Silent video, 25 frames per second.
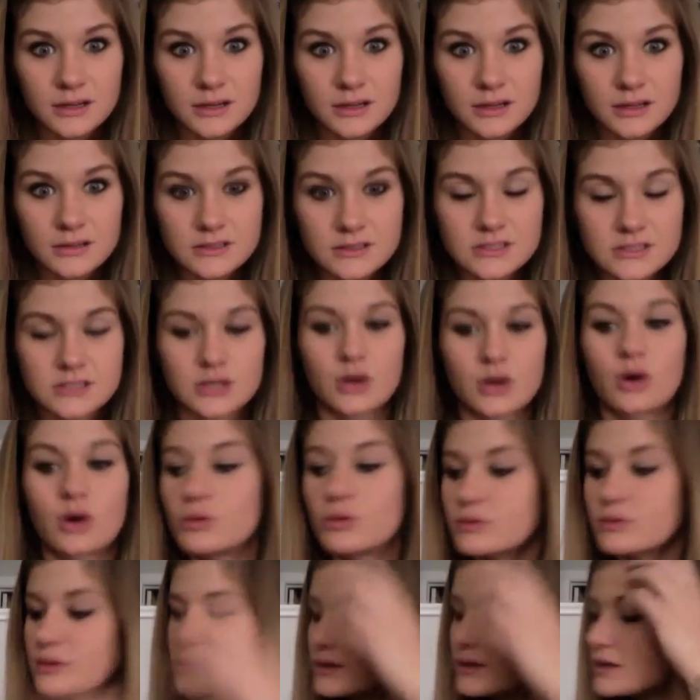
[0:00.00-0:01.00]

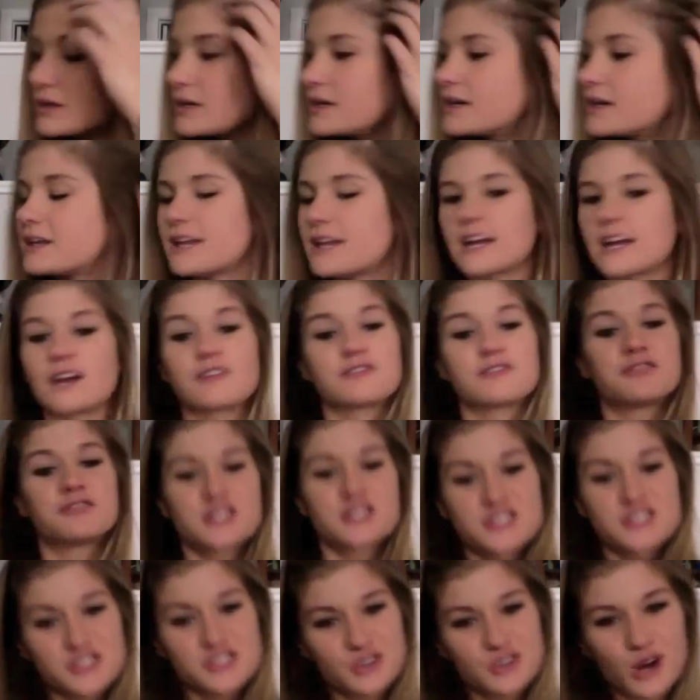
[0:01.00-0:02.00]
stone? Like a
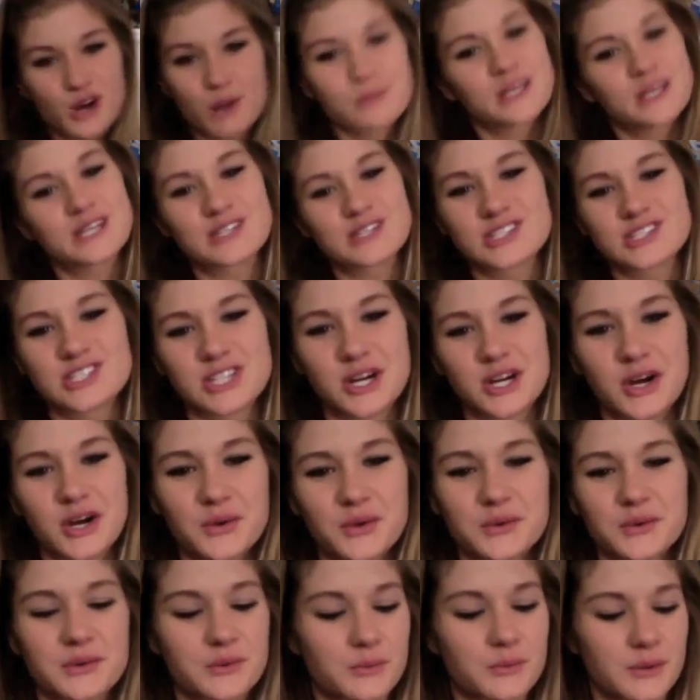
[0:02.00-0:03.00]
foot scrubbing stone,